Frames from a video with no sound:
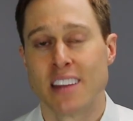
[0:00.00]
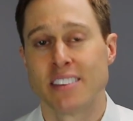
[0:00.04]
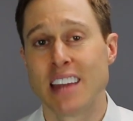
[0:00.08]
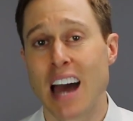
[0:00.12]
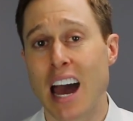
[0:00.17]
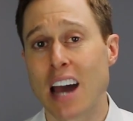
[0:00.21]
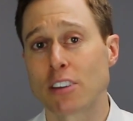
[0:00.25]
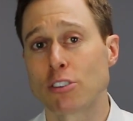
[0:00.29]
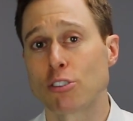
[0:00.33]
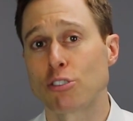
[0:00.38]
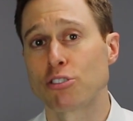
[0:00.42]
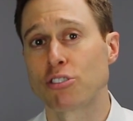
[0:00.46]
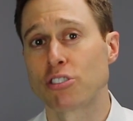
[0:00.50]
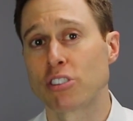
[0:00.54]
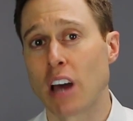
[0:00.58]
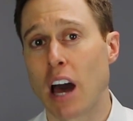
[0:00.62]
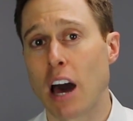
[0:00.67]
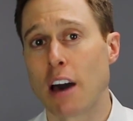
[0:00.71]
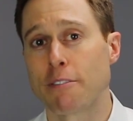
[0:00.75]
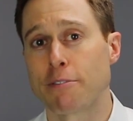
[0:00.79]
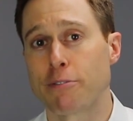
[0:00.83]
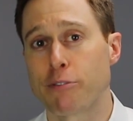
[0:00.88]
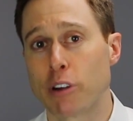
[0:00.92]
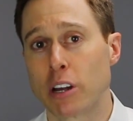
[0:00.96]
Doctor
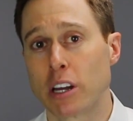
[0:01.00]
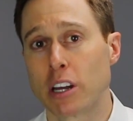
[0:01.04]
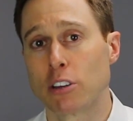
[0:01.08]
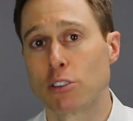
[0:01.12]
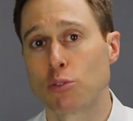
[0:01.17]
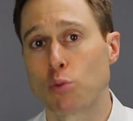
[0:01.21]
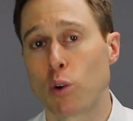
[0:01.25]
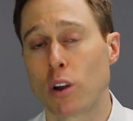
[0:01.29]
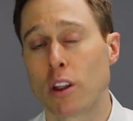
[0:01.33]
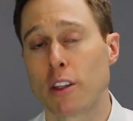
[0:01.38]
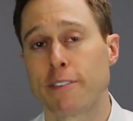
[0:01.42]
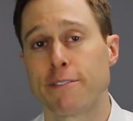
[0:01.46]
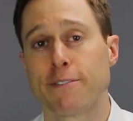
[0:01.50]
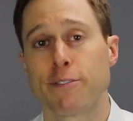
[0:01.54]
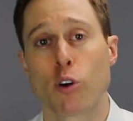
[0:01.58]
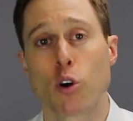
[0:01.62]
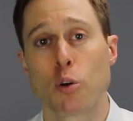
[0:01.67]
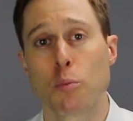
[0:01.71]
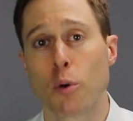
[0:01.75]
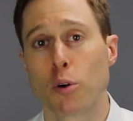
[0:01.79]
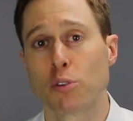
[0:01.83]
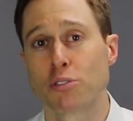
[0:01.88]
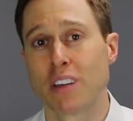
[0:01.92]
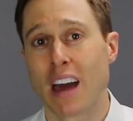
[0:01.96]
Scott Frink is one of the
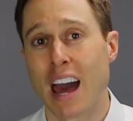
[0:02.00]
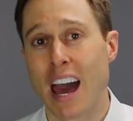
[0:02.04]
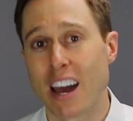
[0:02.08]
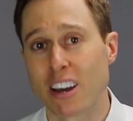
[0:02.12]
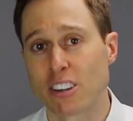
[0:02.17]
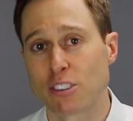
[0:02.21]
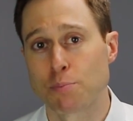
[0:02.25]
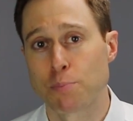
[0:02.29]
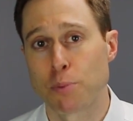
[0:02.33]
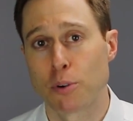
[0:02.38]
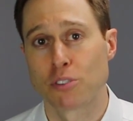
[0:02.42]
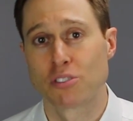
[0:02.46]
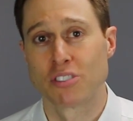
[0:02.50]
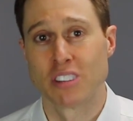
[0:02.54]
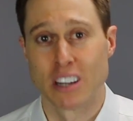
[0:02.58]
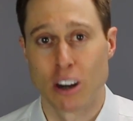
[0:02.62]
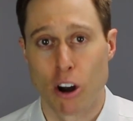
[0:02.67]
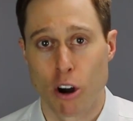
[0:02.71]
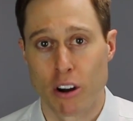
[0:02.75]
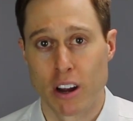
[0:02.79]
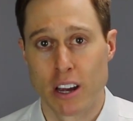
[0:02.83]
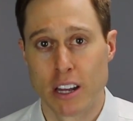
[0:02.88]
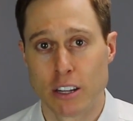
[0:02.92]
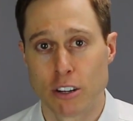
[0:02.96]
foremost experts in
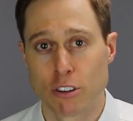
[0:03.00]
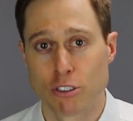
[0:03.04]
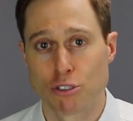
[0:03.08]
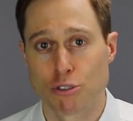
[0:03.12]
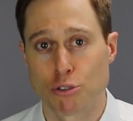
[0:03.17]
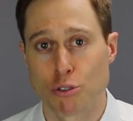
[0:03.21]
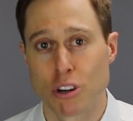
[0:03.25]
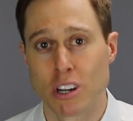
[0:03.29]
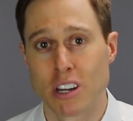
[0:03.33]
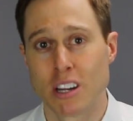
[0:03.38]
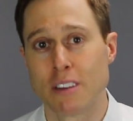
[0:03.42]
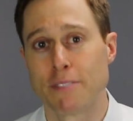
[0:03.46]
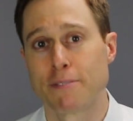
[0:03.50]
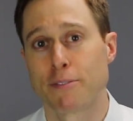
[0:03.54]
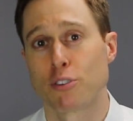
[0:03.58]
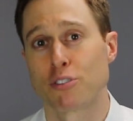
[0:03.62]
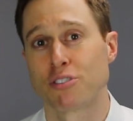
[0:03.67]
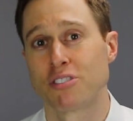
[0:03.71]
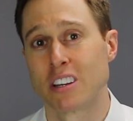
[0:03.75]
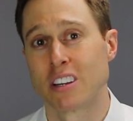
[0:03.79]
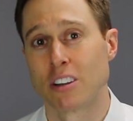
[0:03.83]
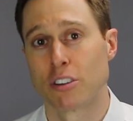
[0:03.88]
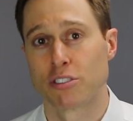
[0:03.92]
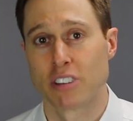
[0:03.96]
our industry for
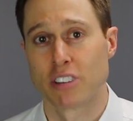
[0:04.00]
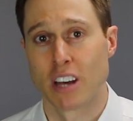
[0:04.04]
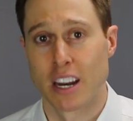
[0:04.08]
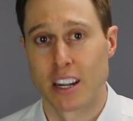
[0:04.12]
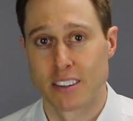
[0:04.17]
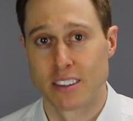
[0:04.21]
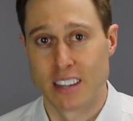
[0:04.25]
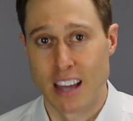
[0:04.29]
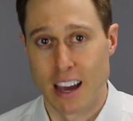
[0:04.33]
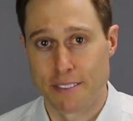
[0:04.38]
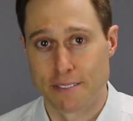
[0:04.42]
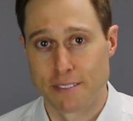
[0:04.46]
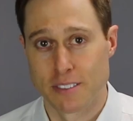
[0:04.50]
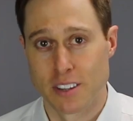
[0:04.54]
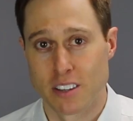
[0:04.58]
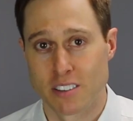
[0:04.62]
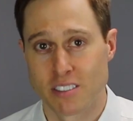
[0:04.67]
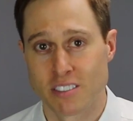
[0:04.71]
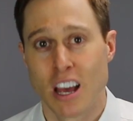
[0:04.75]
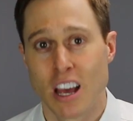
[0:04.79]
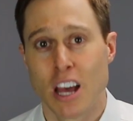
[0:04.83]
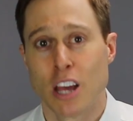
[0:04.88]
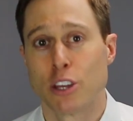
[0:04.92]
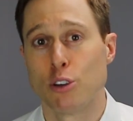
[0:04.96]
single-sided
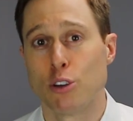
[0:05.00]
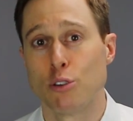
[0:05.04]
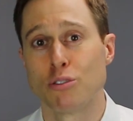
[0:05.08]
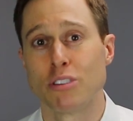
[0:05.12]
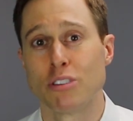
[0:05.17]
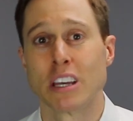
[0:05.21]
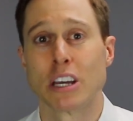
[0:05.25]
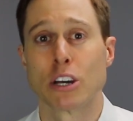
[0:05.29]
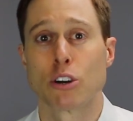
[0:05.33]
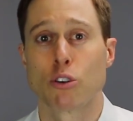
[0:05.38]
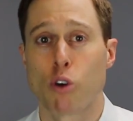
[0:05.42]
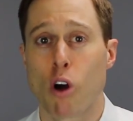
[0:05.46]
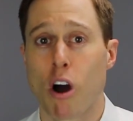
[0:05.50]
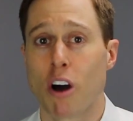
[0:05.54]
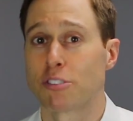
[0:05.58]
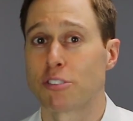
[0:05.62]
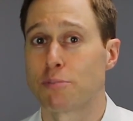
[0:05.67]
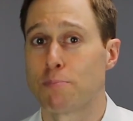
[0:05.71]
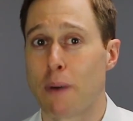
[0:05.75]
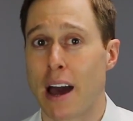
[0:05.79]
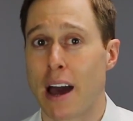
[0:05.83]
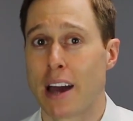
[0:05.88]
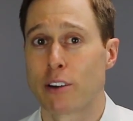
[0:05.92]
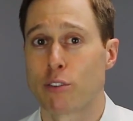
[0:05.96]
deafness using CROS,
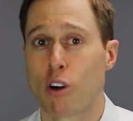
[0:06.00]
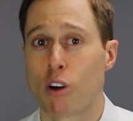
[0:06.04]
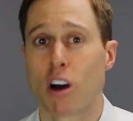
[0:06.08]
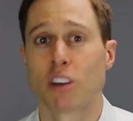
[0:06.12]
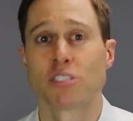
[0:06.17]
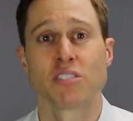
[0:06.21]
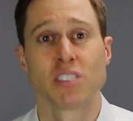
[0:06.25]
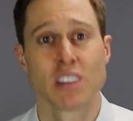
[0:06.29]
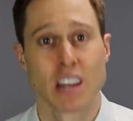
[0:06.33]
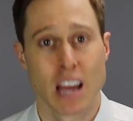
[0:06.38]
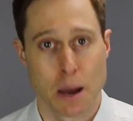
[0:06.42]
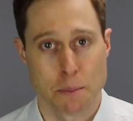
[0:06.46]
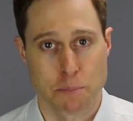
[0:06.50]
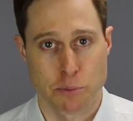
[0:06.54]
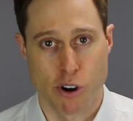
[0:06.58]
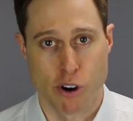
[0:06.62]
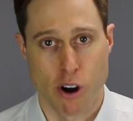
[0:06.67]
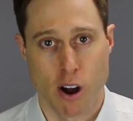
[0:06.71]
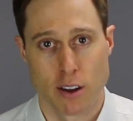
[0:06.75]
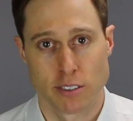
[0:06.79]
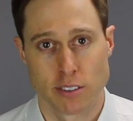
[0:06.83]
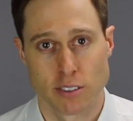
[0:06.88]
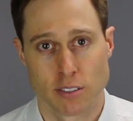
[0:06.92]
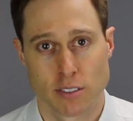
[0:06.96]
BiCROS, and
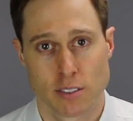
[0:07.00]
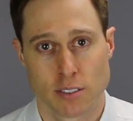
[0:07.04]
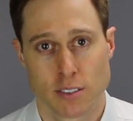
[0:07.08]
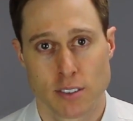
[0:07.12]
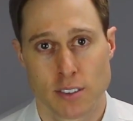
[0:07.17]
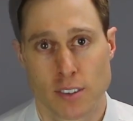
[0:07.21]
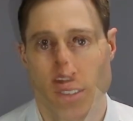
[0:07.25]
AmpCROS.